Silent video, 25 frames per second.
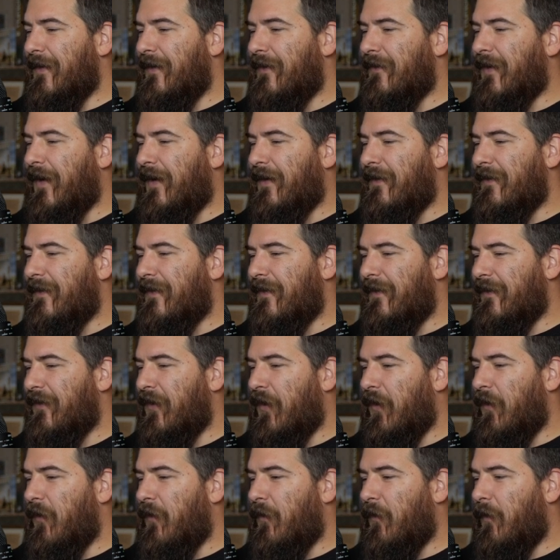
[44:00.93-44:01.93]
Okay,
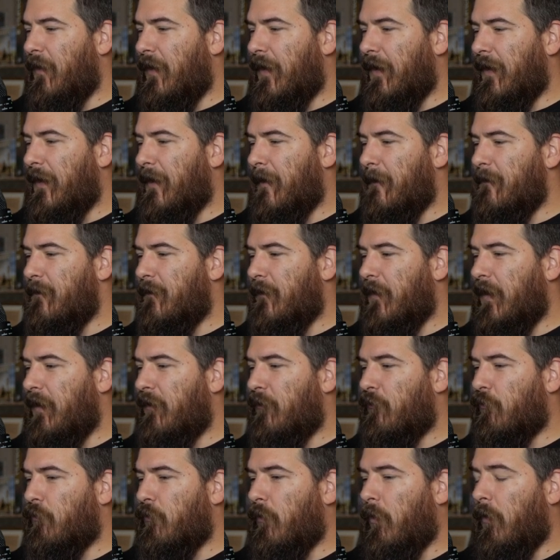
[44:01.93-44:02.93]
so
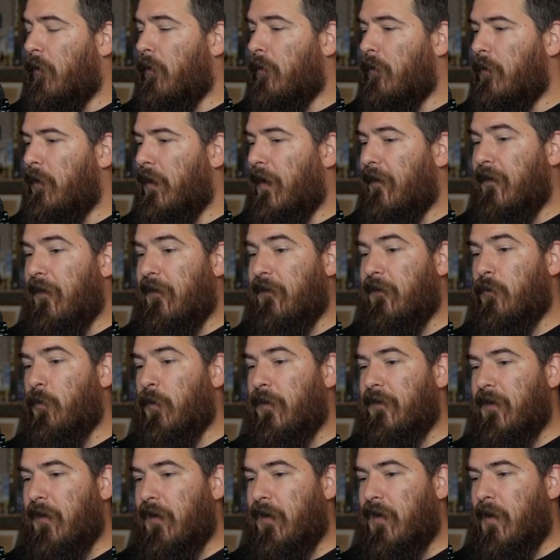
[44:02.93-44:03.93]
his role, and this is
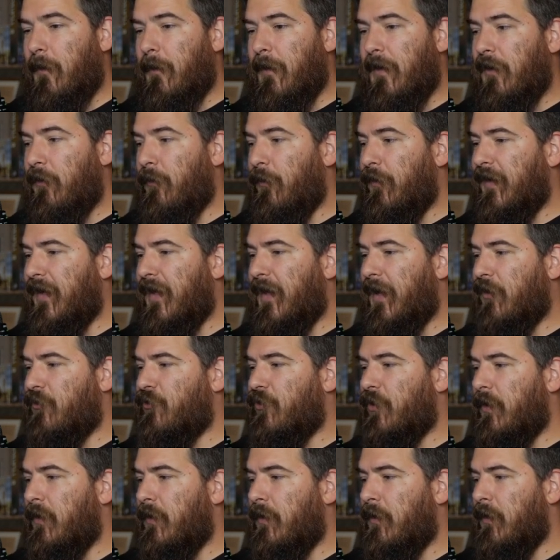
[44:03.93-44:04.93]
what's going to come into his
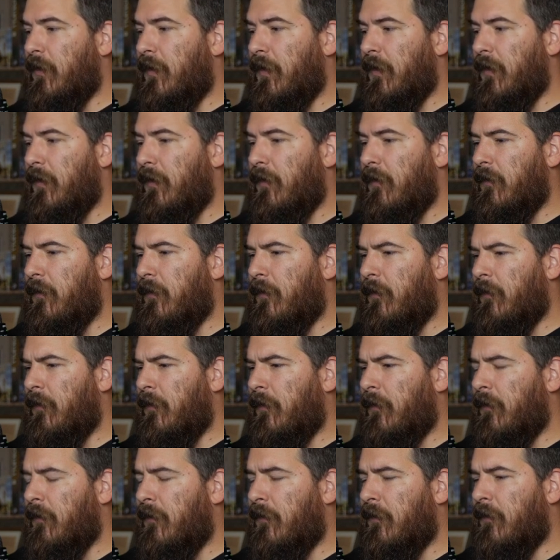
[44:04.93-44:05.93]
connection,
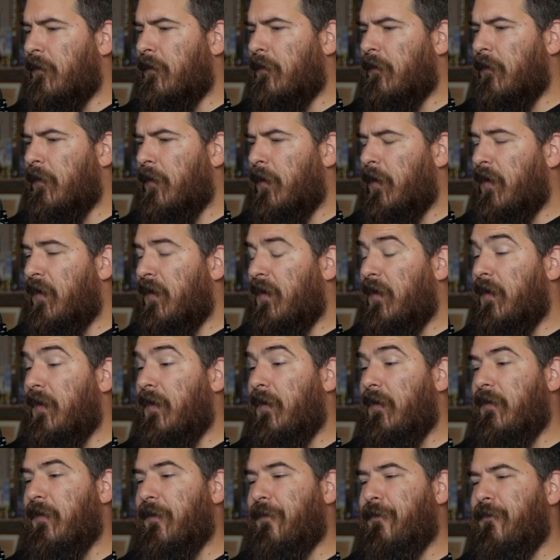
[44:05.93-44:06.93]
is
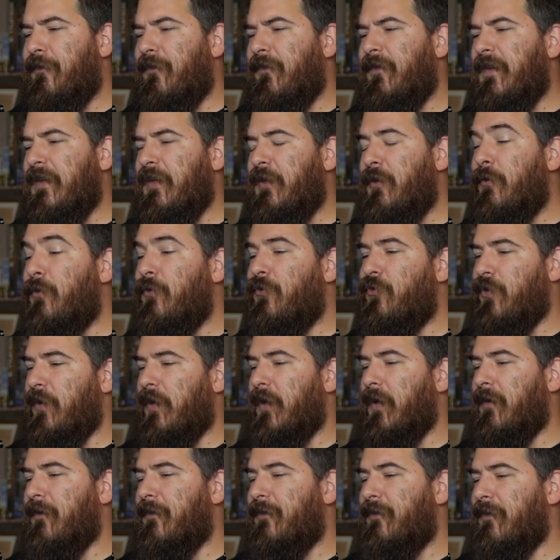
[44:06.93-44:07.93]
he's a
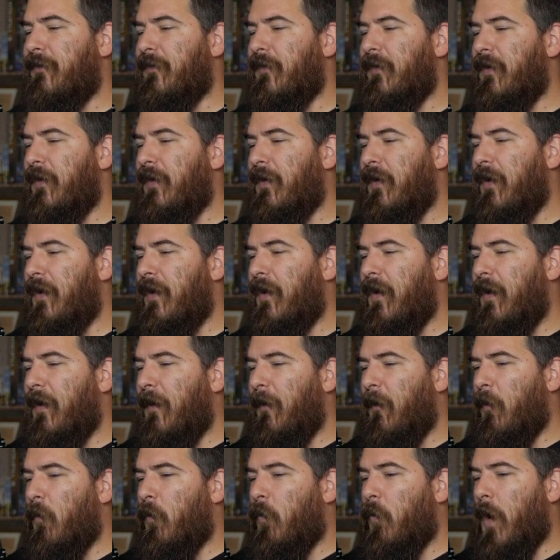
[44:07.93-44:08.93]
fugitive.
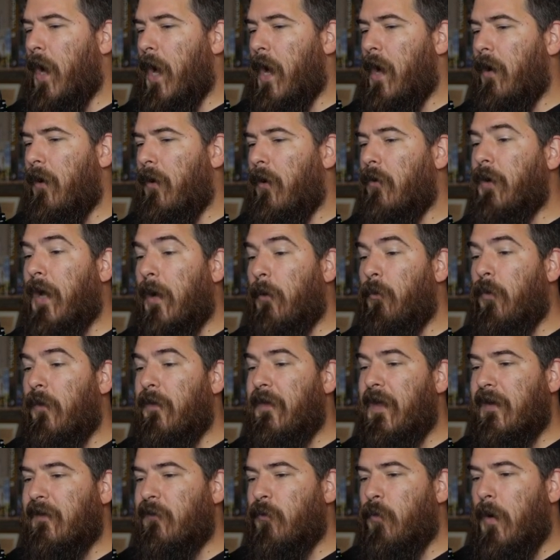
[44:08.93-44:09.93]
Wow. Okay, well
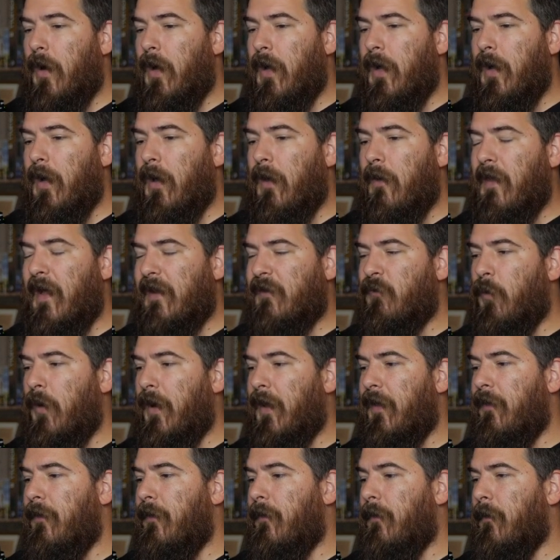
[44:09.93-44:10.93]
that's why
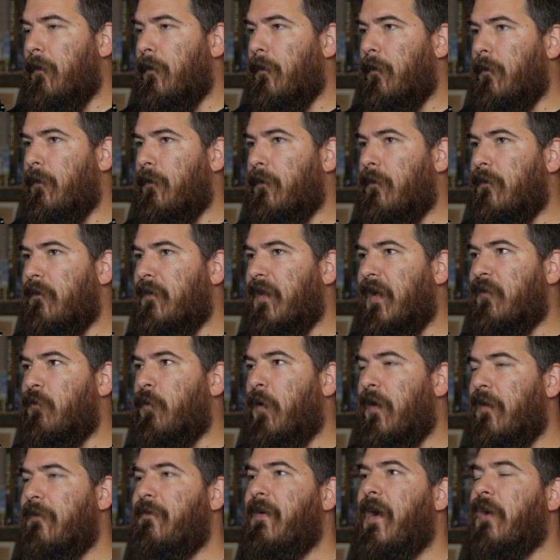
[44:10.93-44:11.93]

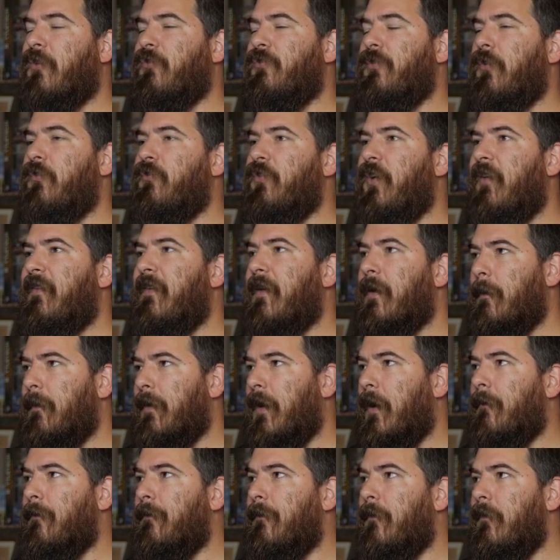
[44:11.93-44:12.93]
the faction is chasing him
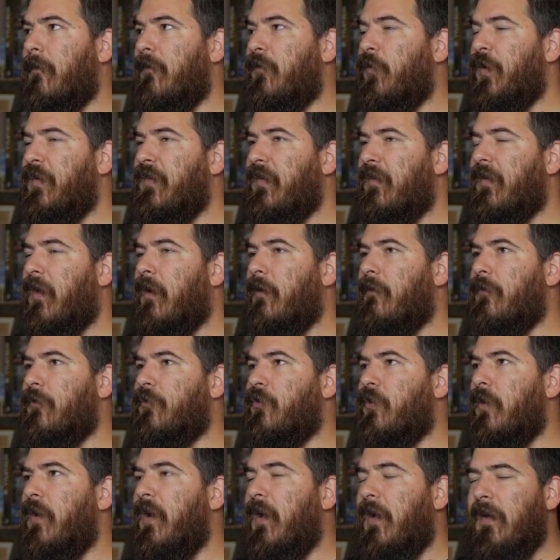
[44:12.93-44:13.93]
down. So he's a
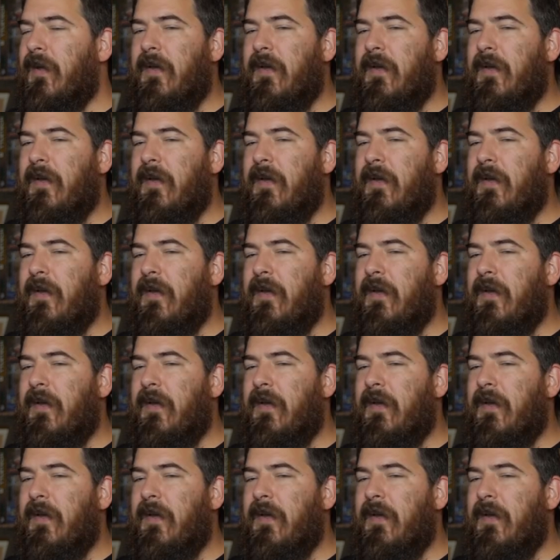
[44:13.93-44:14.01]
salvager.